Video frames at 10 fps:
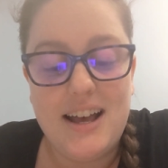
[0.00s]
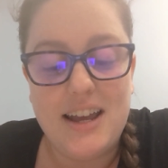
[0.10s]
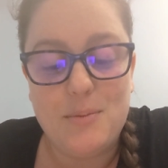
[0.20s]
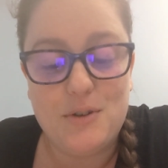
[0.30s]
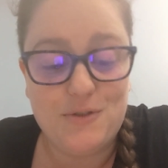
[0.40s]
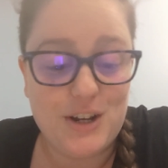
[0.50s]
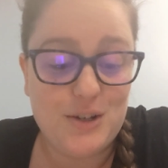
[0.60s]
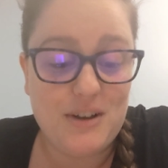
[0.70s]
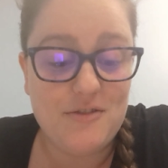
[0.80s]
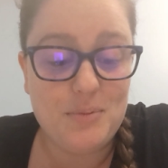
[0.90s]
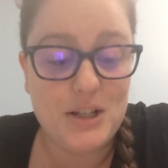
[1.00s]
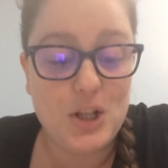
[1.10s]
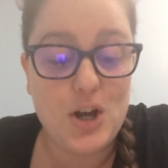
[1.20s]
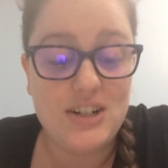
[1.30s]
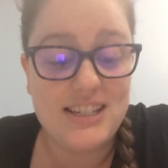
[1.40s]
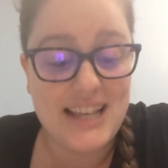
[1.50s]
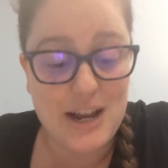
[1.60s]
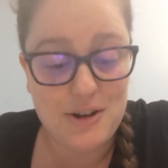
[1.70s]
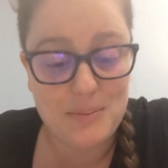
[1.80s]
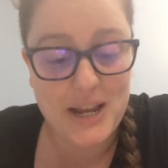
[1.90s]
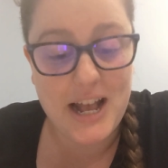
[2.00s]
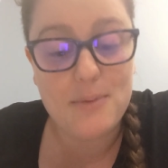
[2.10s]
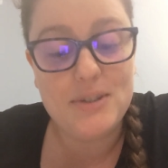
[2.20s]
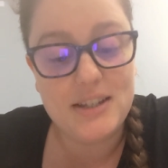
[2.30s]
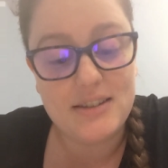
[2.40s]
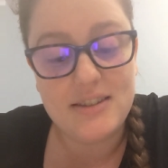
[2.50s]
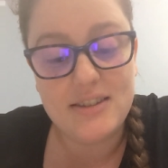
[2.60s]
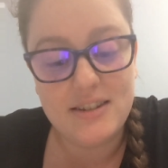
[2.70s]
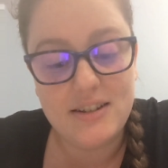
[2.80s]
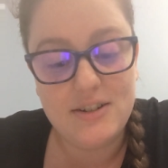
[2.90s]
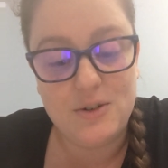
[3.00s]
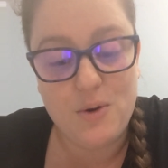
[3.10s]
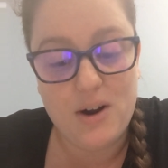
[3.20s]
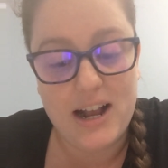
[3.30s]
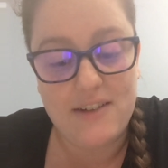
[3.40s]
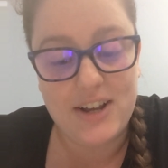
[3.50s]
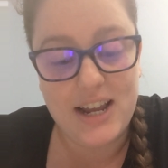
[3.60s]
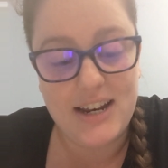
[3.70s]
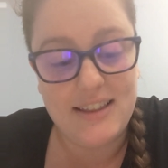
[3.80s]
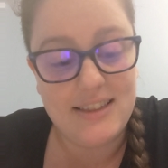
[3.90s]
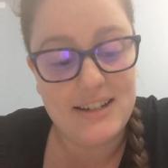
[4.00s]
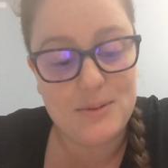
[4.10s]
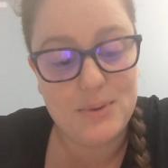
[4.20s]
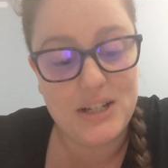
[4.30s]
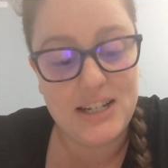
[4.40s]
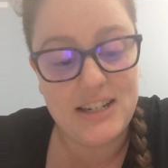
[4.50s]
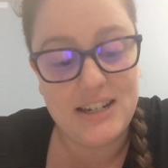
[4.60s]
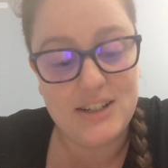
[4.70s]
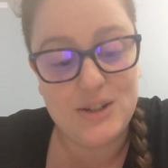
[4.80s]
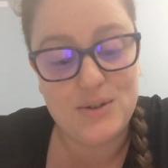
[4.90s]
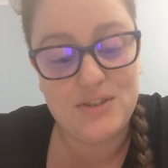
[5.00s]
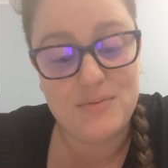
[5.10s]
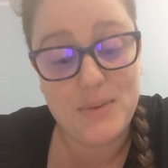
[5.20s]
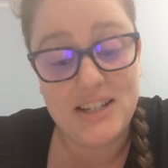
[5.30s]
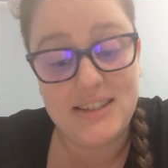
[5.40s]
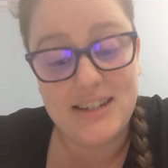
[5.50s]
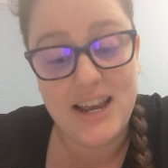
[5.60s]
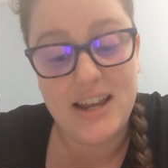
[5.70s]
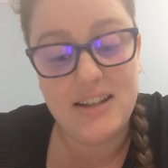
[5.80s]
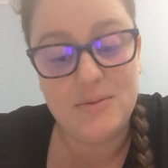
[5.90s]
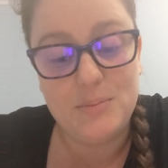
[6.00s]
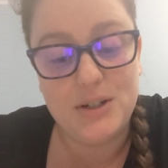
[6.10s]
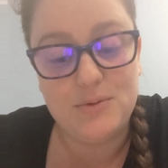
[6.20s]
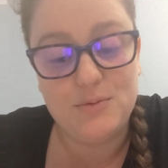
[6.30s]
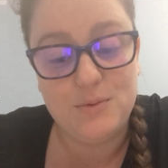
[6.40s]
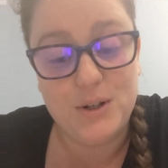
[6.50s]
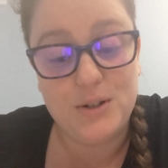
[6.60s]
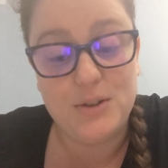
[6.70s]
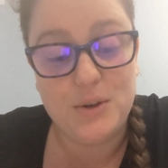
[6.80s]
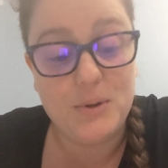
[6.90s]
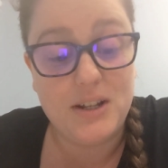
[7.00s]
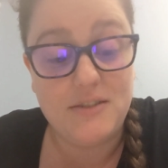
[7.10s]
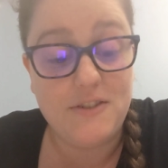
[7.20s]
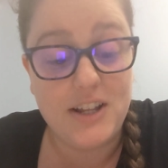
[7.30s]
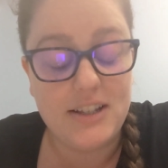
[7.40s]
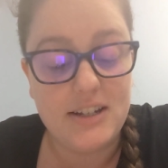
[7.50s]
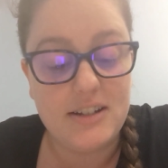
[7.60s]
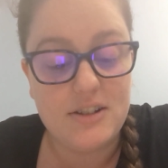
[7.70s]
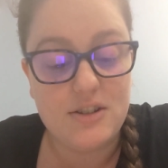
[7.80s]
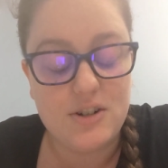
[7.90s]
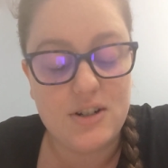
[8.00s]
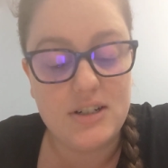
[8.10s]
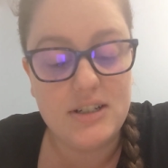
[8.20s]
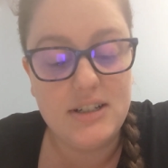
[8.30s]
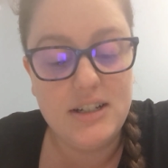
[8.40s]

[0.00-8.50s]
"I am afraid you have been long desiring my absence, nor have I anything to plead in excuse of my stay, but real though unavailing concern.